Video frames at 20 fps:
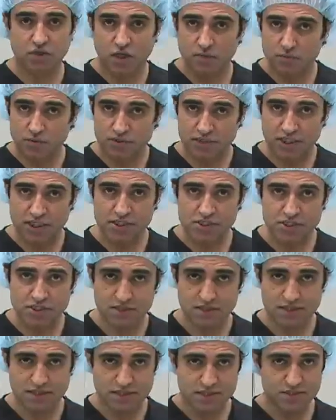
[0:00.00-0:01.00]

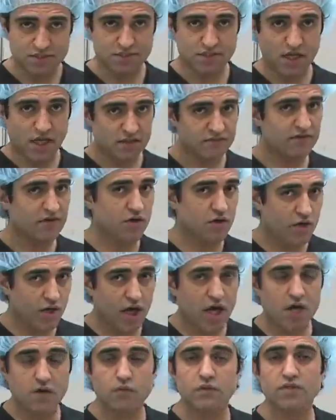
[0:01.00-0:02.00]
complication is not very
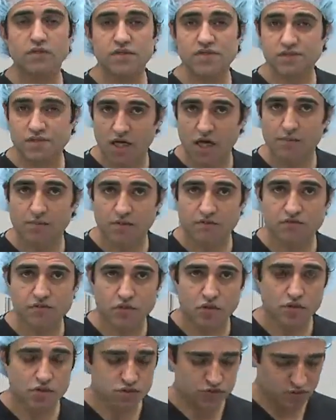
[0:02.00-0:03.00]
high with these type of
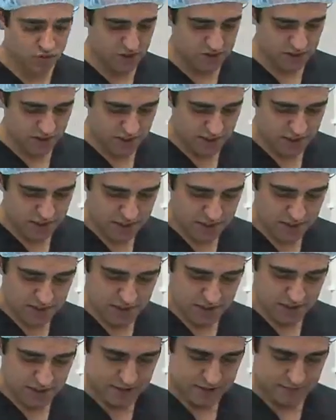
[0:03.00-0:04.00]
surgeries.
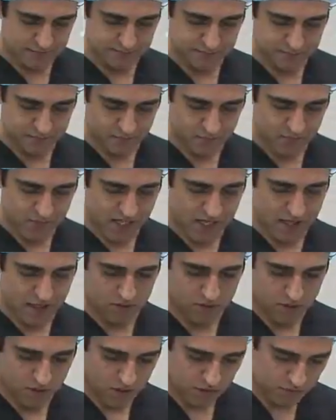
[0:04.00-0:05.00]

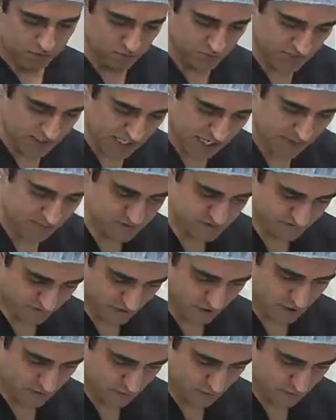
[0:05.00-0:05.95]
The rehab is very